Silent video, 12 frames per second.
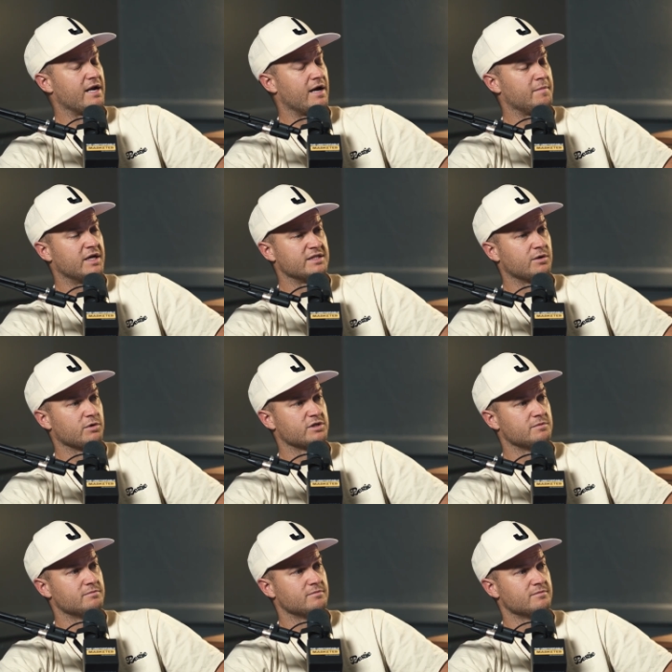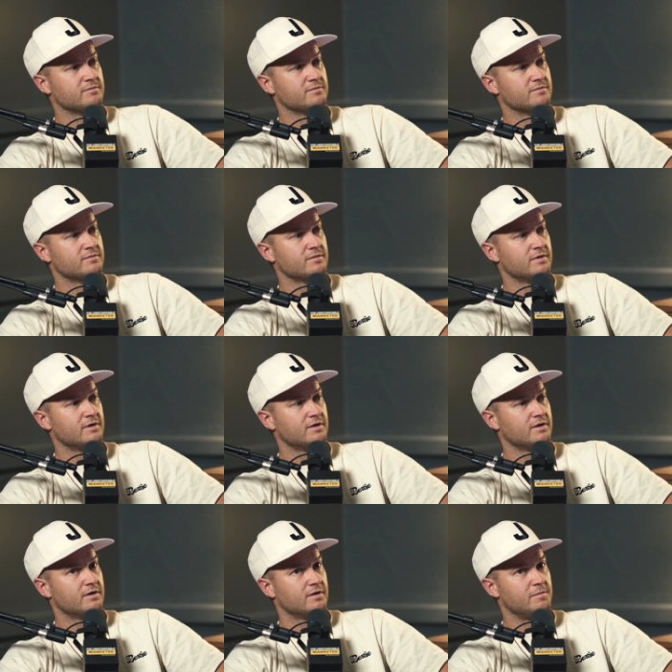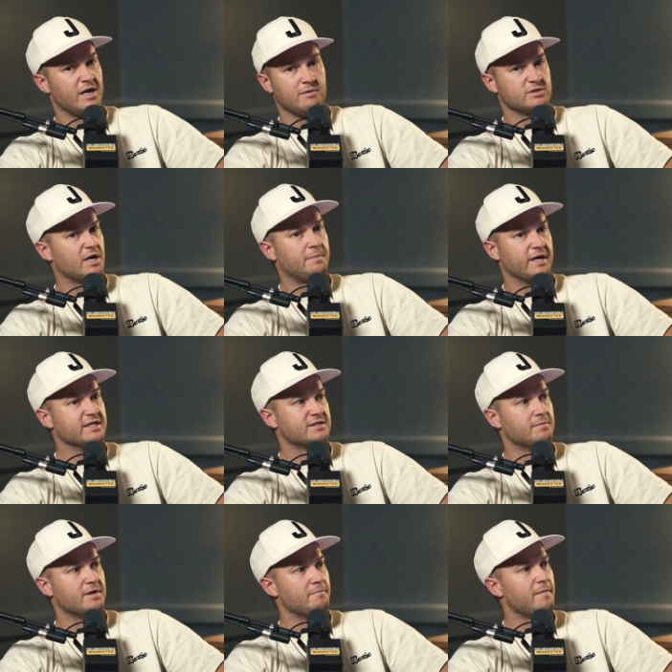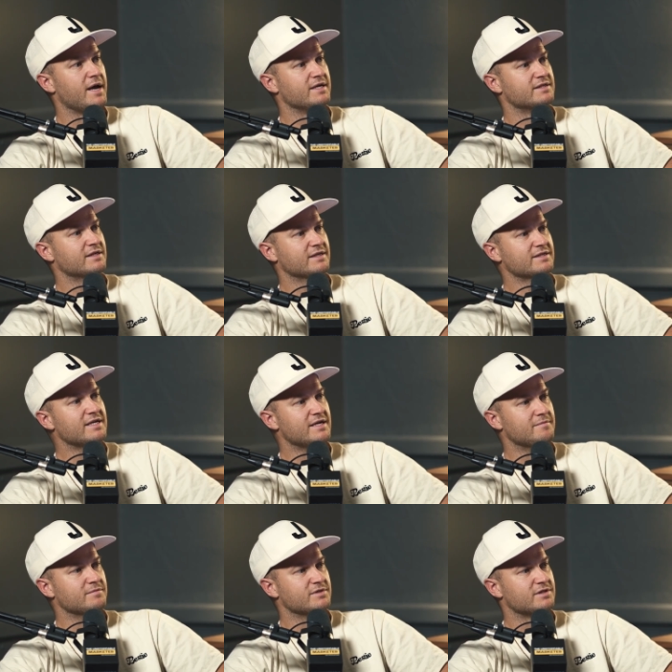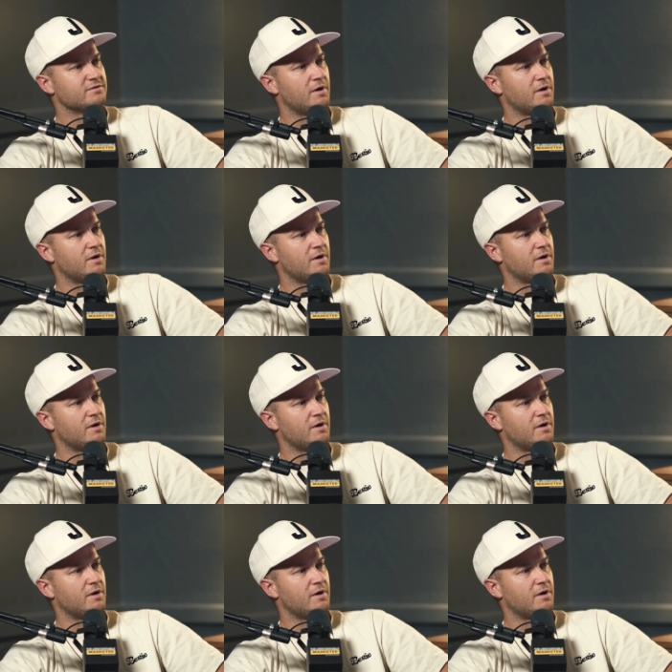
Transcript: I mean, because there were he was up against some amazing teams,